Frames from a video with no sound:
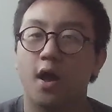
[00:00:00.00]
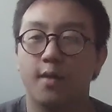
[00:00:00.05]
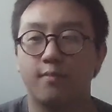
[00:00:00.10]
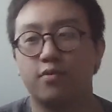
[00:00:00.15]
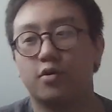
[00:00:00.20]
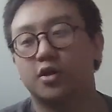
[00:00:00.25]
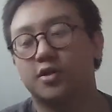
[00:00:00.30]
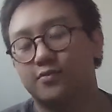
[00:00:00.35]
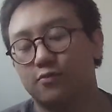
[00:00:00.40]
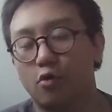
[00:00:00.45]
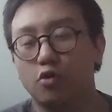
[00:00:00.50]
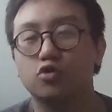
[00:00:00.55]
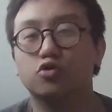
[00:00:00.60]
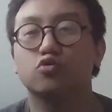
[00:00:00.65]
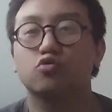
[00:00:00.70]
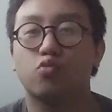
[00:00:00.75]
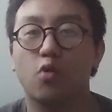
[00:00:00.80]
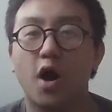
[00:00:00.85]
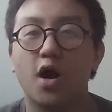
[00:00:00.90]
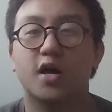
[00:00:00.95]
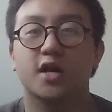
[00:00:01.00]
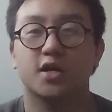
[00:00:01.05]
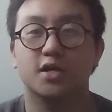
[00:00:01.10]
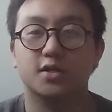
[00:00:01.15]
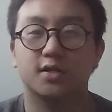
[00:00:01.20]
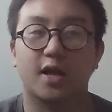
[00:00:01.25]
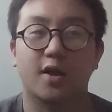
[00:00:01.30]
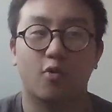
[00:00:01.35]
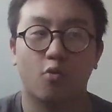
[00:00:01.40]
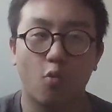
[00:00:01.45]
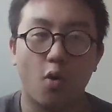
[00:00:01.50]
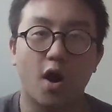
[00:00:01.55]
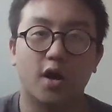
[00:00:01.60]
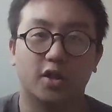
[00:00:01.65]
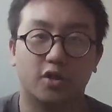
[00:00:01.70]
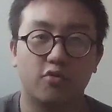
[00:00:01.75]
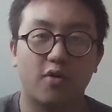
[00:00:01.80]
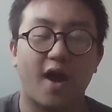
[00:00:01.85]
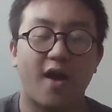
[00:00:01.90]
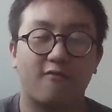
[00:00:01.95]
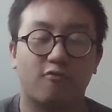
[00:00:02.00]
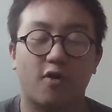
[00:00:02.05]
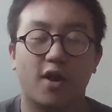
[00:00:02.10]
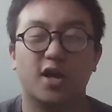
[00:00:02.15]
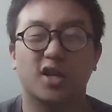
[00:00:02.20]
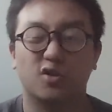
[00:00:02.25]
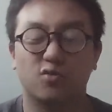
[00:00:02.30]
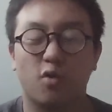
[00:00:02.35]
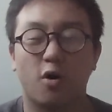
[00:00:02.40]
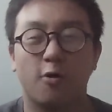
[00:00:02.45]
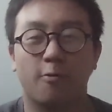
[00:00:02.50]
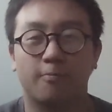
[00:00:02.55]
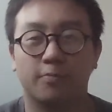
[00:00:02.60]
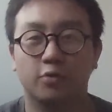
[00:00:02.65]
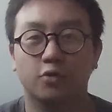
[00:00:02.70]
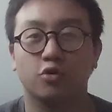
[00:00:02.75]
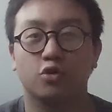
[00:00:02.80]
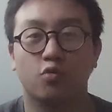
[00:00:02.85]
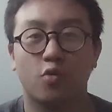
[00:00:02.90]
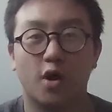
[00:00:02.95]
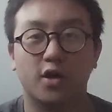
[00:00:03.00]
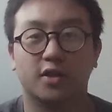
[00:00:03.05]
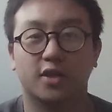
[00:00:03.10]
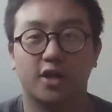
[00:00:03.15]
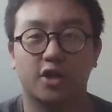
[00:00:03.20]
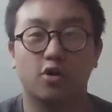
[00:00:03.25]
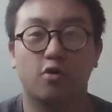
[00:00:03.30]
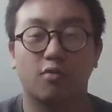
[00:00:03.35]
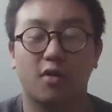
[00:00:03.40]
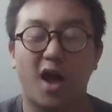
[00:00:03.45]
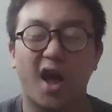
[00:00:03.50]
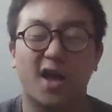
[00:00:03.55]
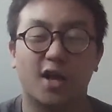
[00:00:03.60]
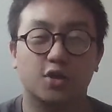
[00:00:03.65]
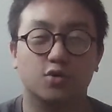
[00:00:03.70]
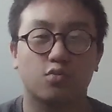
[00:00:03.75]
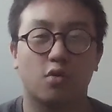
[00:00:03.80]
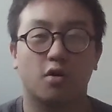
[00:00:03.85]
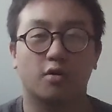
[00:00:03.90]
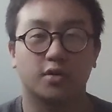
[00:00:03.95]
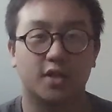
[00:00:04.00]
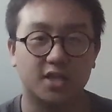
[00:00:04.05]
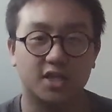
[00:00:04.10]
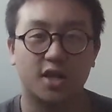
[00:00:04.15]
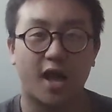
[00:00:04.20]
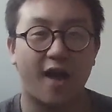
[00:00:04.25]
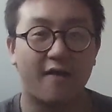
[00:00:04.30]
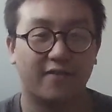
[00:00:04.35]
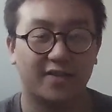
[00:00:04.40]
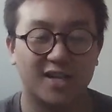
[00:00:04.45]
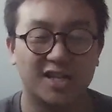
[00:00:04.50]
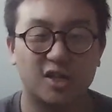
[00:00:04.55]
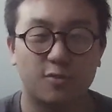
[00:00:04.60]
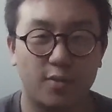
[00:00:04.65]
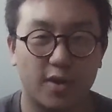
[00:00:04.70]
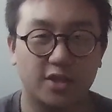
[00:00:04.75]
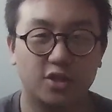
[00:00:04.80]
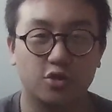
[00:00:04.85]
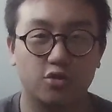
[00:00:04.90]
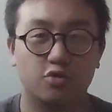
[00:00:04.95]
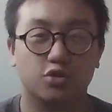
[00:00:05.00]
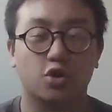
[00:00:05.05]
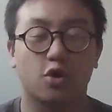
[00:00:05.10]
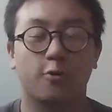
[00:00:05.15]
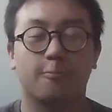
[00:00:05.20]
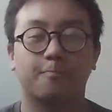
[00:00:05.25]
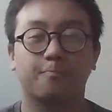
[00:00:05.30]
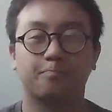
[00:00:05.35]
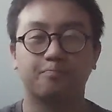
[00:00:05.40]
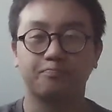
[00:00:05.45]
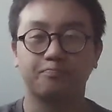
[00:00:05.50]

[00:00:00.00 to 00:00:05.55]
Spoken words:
Productive also with work is like work that you have right as well. The good work that you don't like as well. If this having discipline to do so.